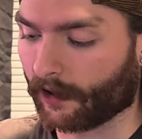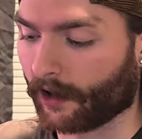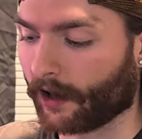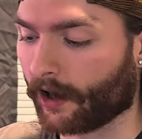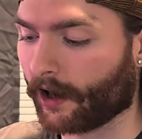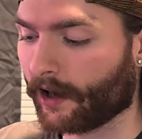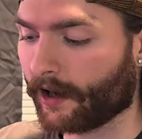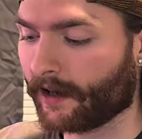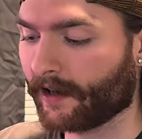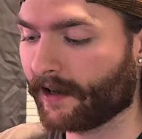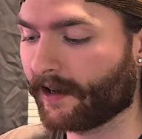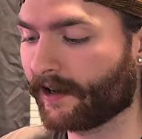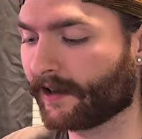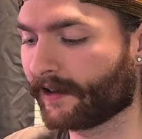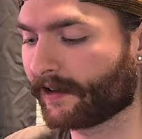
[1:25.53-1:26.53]

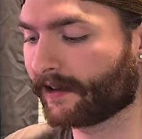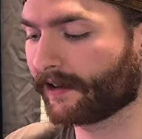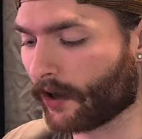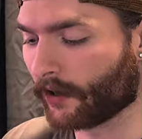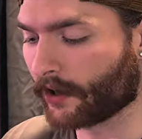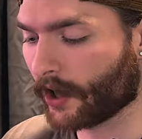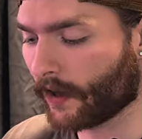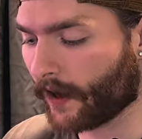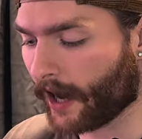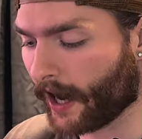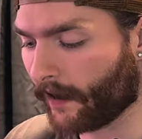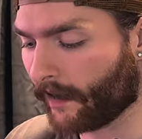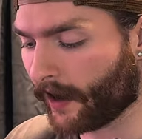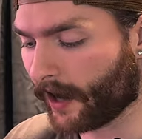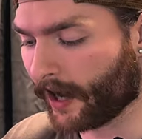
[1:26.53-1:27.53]
I don't know
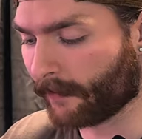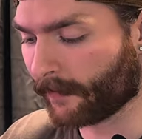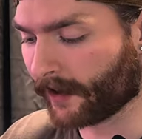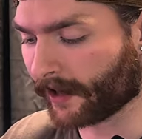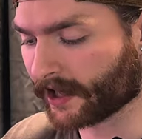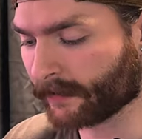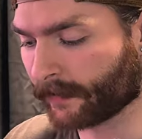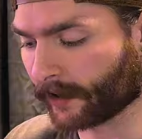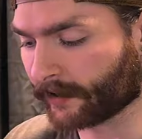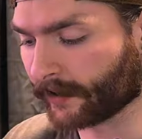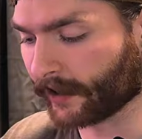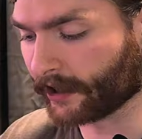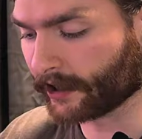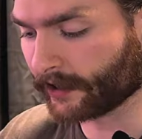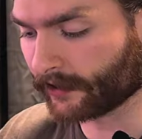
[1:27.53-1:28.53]
how high my
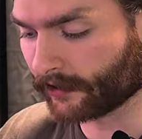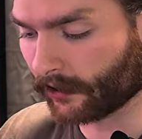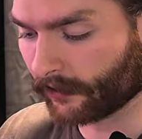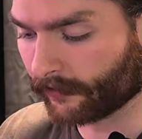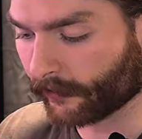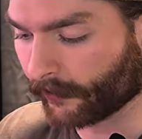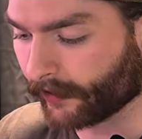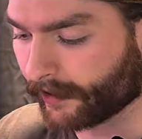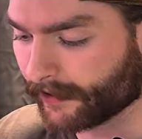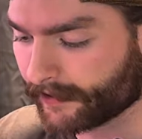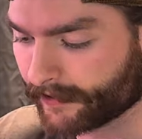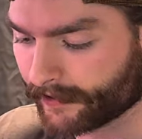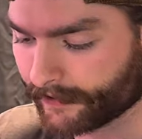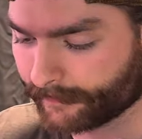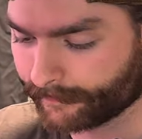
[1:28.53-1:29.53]
expectations are for
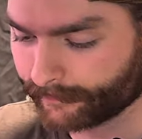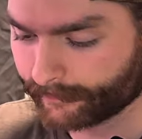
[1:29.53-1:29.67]
this,